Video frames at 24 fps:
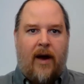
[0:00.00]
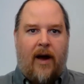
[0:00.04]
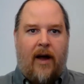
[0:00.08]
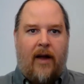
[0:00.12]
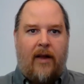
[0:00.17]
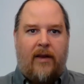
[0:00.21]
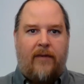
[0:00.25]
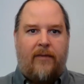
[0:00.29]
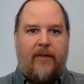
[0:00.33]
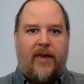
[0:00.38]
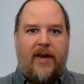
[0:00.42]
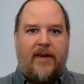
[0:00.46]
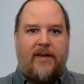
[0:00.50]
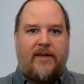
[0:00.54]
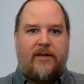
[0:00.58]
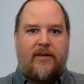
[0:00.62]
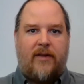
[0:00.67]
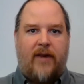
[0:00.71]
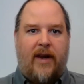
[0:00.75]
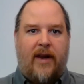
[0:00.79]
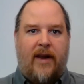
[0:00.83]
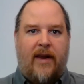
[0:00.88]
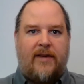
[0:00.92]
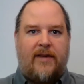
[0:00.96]
All of these
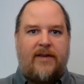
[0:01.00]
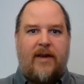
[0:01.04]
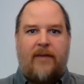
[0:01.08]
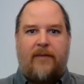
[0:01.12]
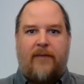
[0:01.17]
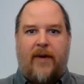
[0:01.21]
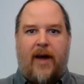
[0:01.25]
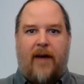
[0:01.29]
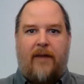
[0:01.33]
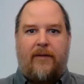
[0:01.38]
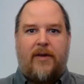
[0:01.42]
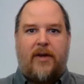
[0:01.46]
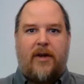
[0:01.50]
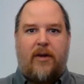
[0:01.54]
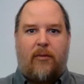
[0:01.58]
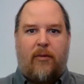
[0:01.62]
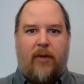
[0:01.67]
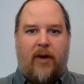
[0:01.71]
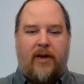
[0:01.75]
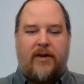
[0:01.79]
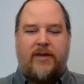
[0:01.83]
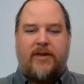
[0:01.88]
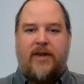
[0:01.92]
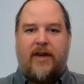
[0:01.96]
treaties involved
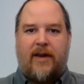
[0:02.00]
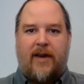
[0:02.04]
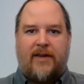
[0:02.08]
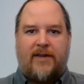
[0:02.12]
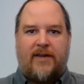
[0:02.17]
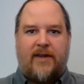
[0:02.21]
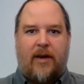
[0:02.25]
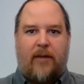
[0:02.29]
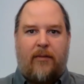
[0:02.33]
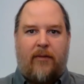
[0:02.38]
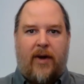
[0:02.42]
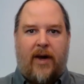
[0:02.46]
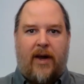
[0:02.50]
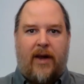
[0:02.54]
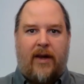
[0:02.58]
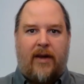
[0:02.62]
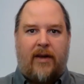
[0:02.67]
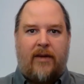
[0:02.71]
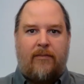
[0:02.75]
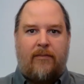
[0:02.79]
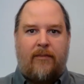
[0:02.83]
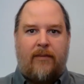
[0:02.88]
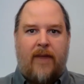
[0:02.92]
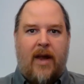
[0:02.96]
coercion in some way.
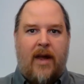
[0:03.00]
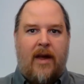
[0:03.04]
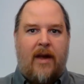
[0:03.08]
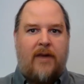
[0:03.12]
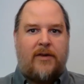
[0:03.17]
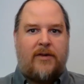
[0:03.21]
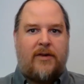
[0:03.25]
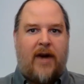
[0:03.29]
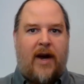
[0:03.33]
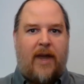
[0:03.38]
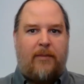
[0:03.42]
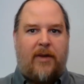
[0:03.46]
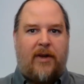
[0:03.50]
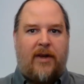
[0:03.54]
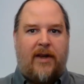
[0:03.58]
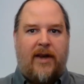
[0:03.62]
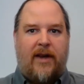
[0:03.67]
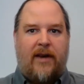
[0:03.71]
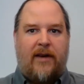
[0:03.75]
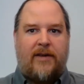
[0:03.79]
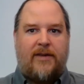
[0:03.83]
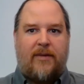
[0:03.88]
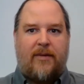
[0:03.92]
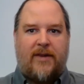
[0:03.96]
Tribal
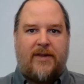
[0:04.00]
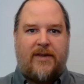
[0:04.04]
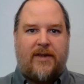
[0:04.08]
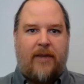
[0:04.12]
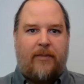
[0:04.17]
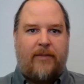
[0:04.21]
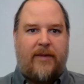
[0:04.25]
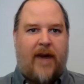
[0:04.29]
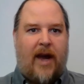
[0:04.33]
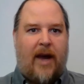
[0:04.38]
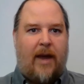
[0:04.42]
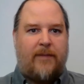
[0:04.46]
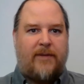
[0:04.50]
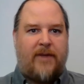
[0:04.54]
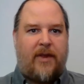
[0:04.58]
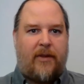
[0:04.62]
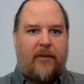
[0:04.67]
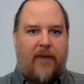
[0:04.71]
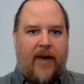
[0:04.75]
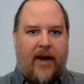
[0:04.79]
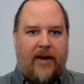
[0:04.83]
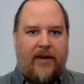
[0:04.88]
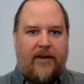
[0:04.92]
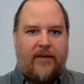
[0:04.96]
leaders were sometimes
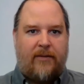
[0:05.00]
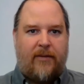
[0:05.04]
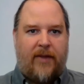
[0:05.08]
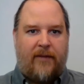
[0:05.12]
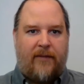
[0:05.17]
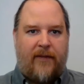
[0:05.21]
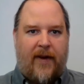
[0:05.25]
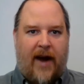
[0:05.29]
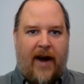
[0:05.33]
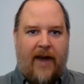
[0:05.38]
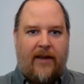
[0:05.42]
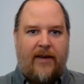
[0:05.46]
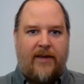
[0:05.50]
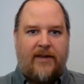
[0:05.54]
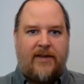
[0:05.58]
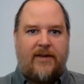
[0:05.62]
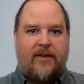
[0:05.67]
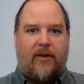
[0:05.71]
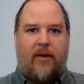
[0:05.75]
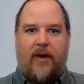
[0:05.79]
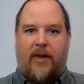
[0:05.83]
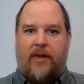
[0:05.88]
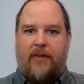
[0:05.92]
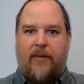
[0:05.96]
threatened with
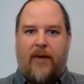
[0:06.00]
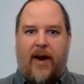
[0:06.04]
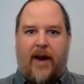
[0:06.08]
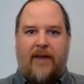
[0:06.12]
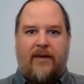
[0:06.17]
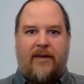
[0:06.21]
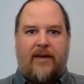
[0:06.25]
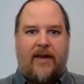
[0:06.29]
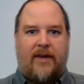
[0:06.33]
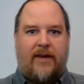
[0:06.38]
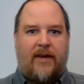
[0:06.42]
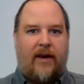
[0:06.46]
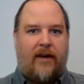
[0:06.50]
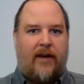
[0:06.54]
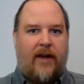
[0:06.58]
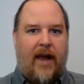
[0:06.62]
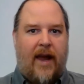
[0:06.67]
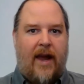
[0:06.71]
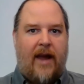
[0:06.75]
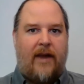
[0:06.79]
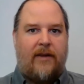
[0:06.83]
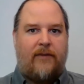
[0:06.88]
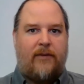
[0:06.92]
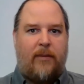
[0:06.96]
violence or threatened that their
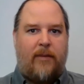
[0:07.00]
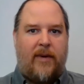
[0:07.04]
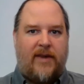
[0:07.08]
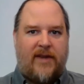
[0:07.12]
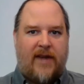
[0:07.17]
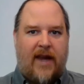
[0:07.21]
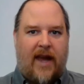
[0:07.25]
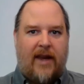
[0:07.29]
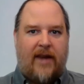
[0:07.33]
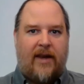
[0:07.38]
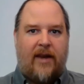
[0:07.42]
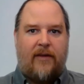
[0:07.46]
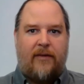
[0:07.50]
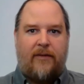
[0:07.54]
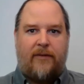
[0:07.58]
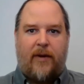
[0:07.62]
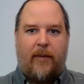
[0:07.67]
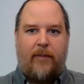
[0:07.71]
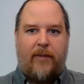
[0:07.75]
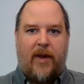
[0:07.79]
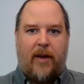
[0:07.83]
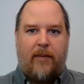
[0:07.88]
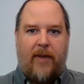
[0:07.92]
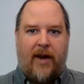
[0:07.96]
land would be taken
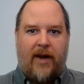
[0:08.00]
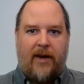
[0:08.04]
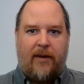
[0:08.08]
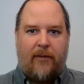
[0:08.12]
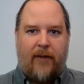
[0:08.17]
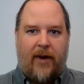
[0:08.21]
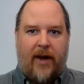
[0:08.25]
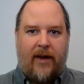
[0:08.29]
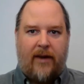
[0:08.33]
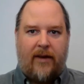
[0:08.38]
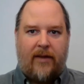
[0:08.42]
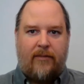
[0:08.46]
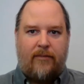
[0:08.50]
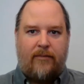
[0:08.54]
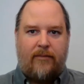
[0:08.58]
from them anyway.